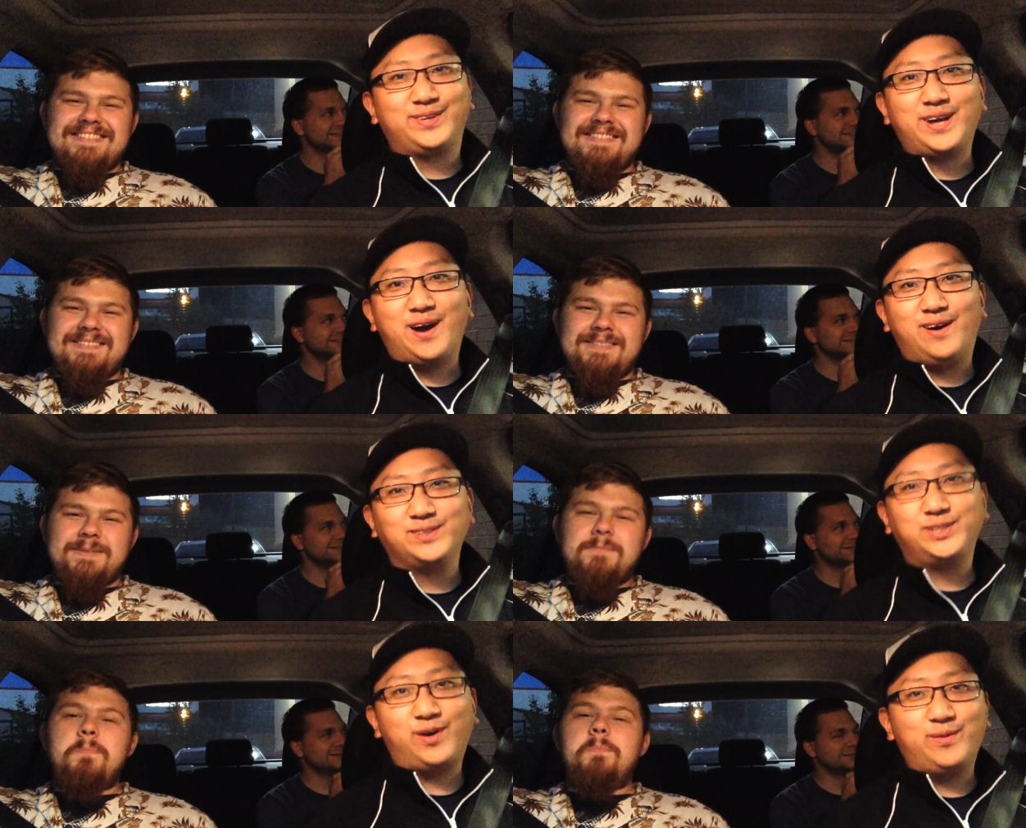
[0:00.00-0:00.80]
Speaker 1: to go.
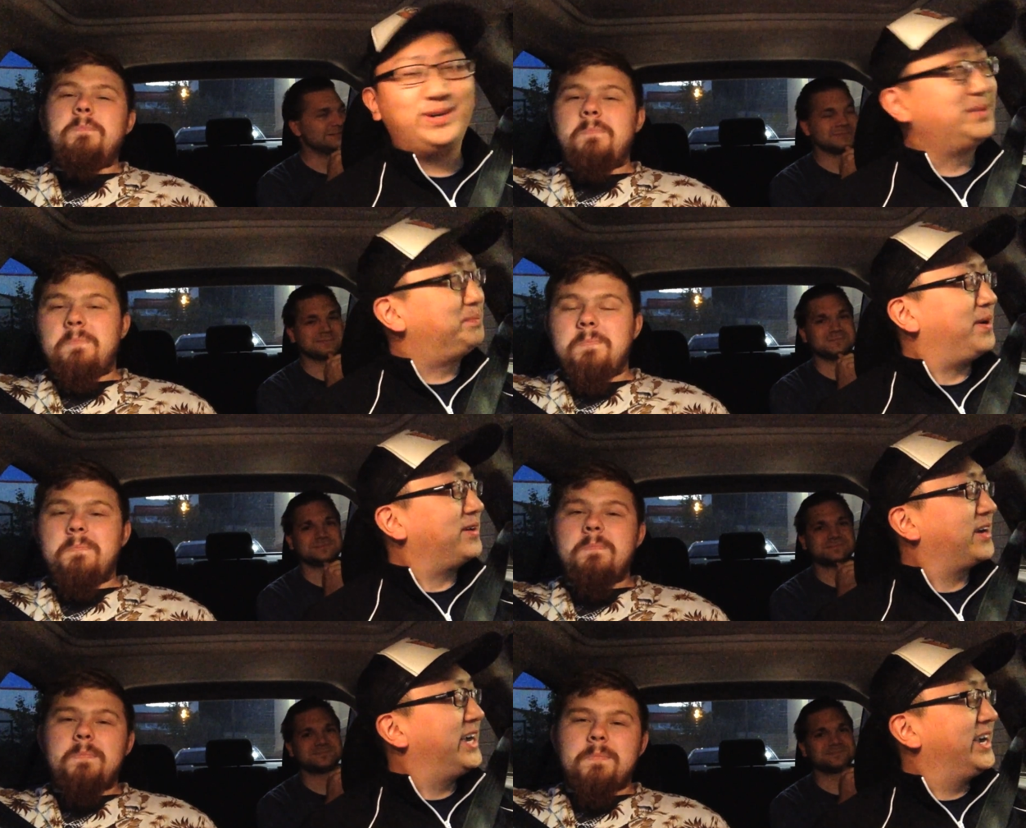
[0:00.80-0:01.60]
So I went to
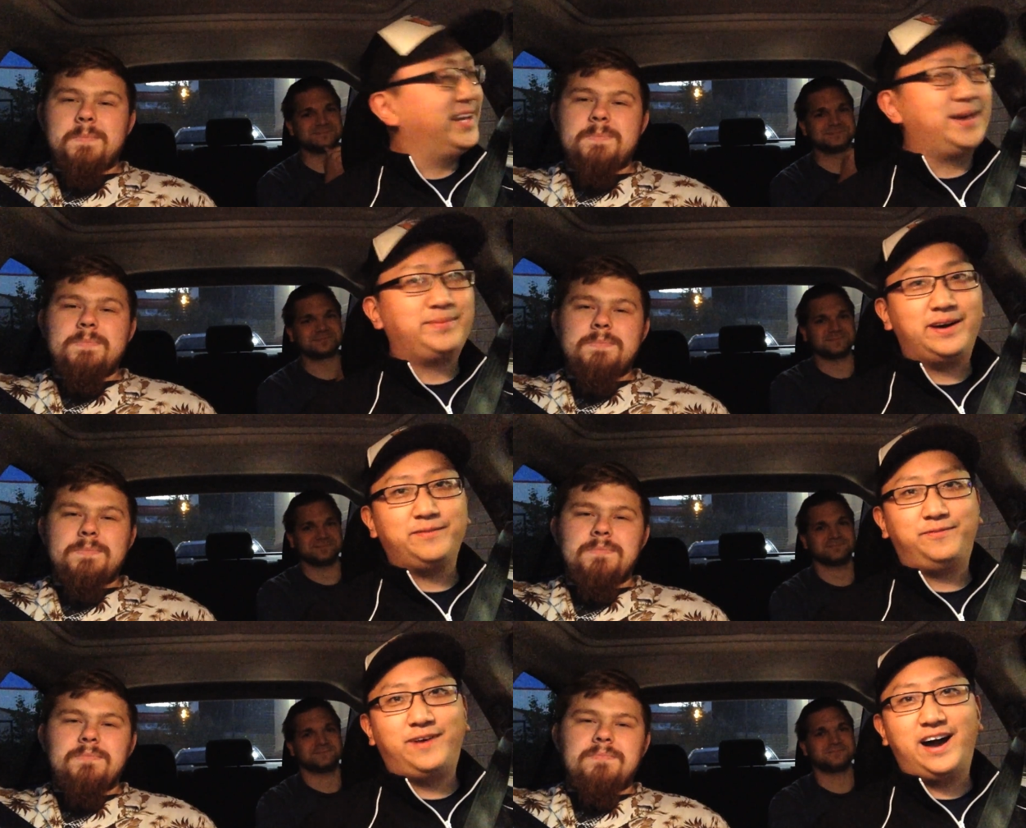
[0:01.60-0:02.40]
Burger King and I bought
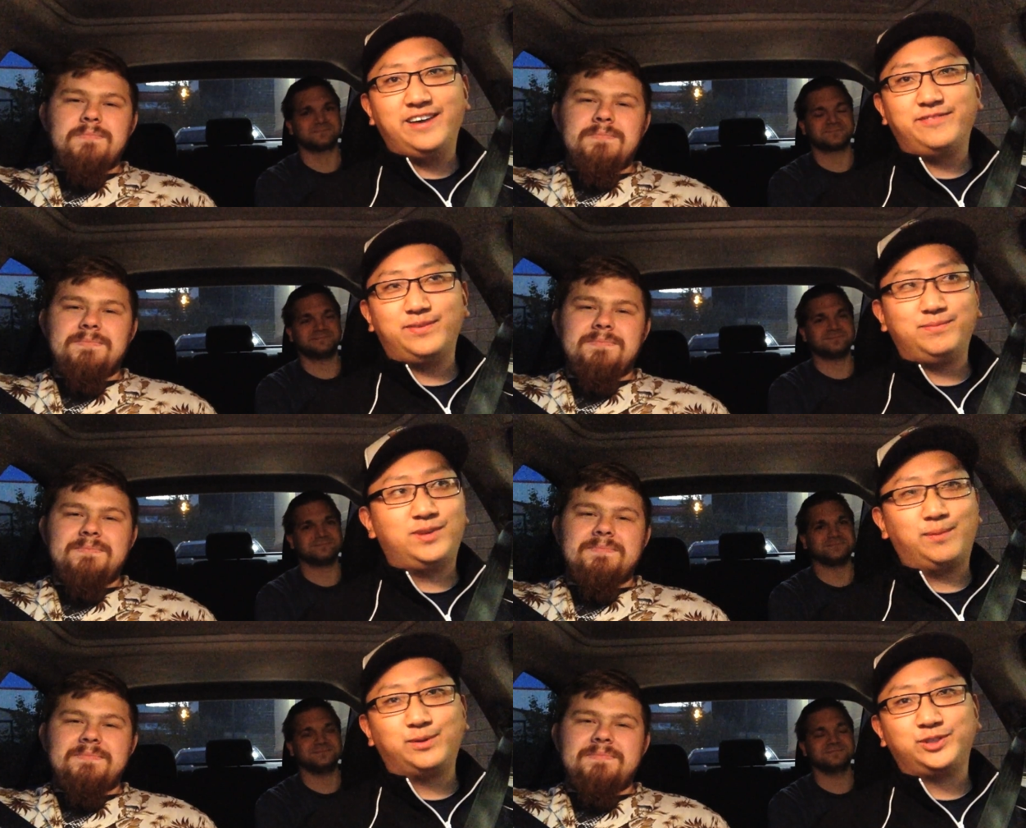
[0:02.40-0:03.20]
5
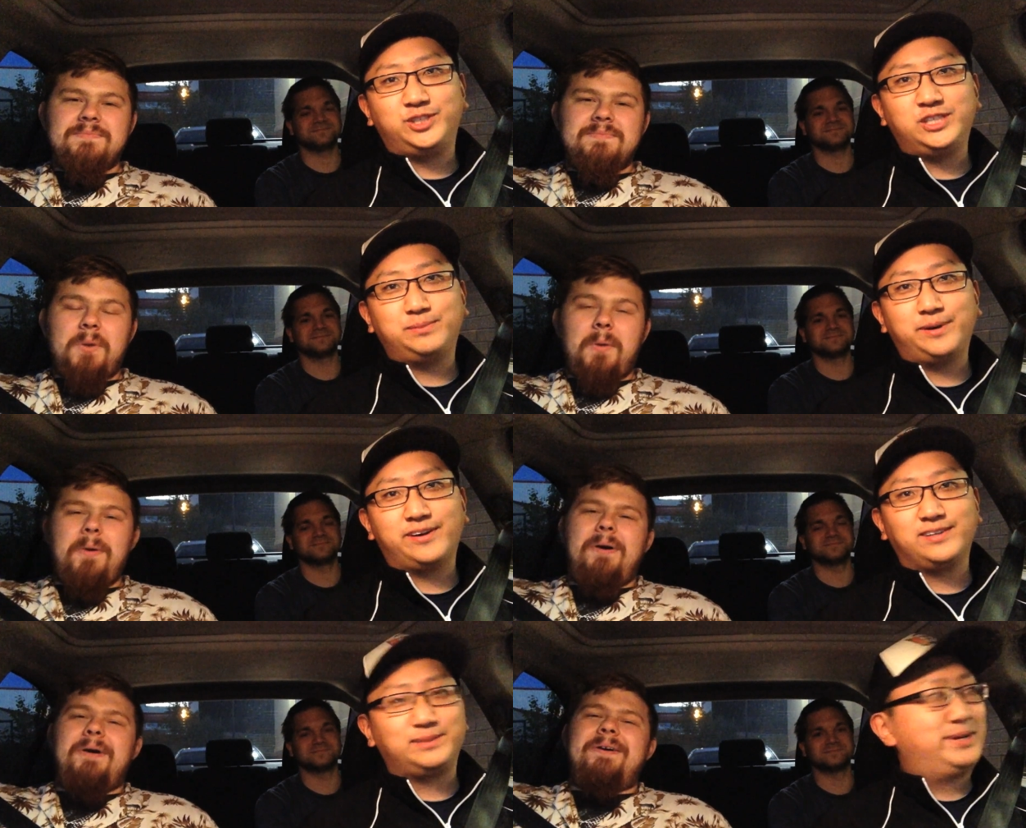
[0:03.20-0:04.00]
double
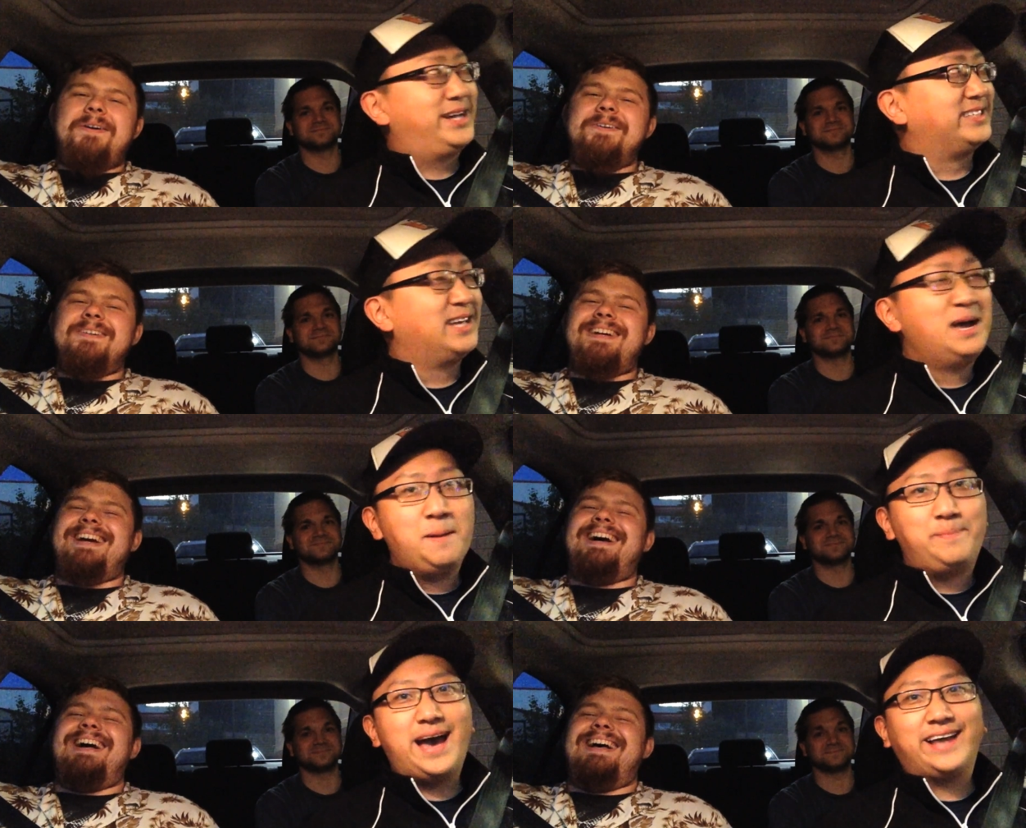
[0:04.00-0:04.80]
cheeseburgers because
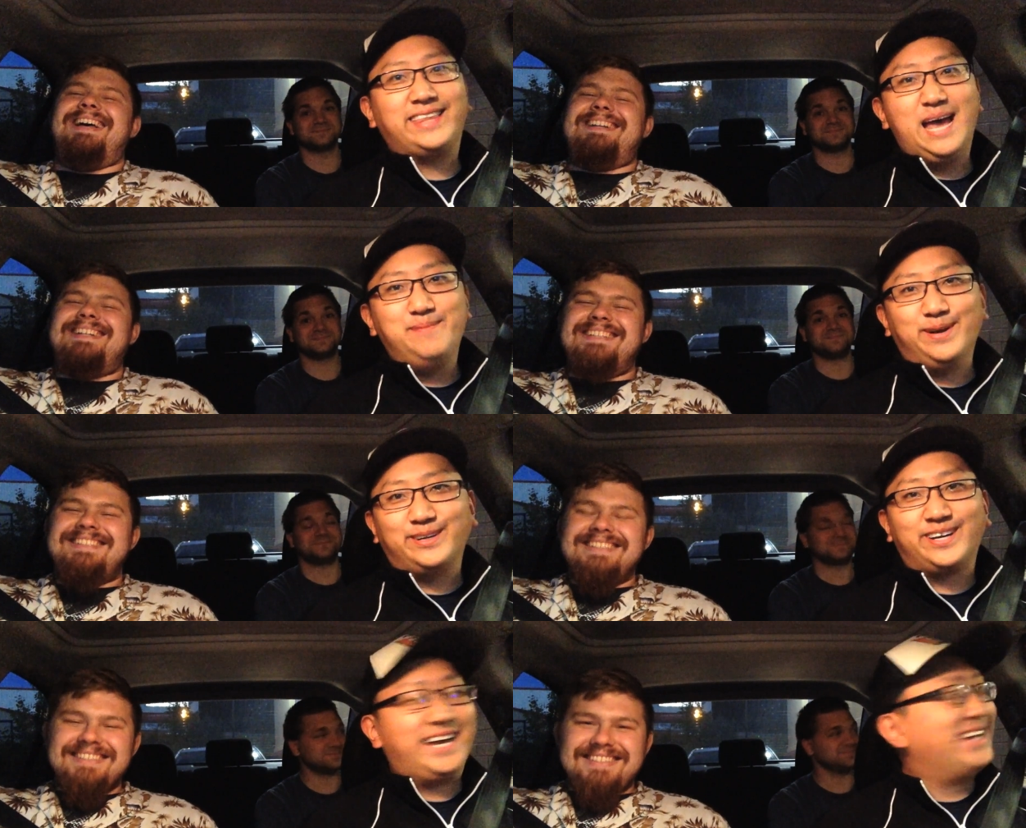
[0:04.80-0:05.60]
back then
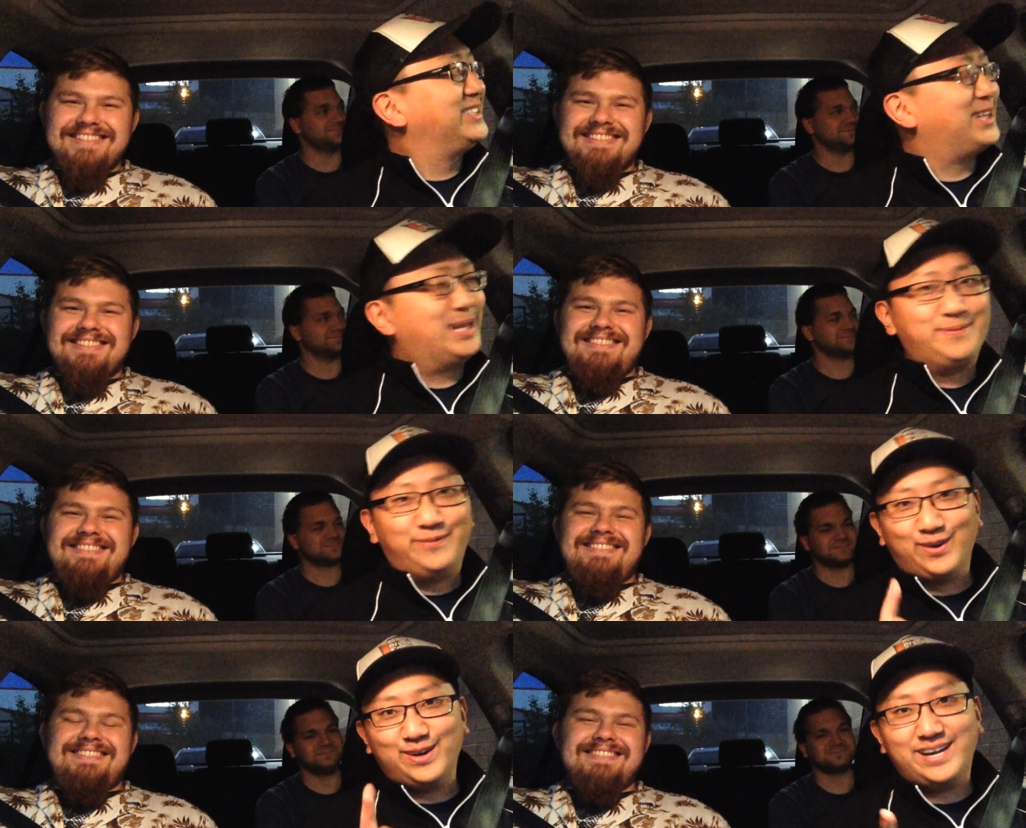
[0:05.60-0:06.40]
Burger King sold them
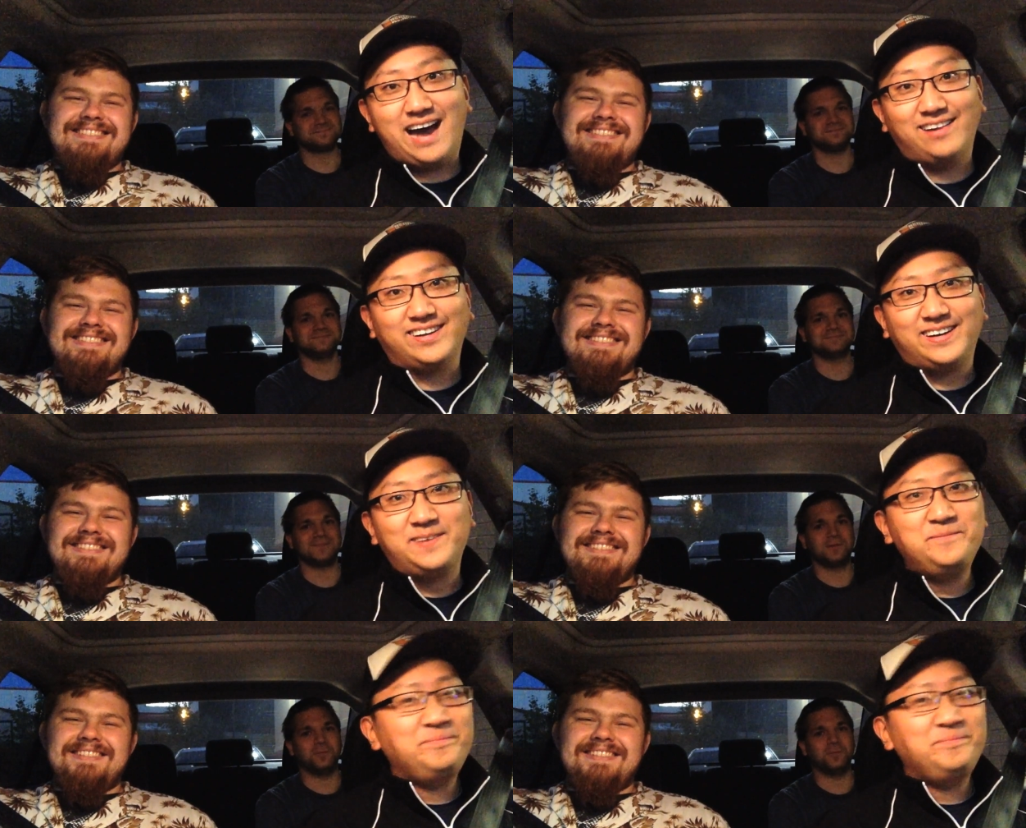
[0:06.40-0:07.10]
for $1,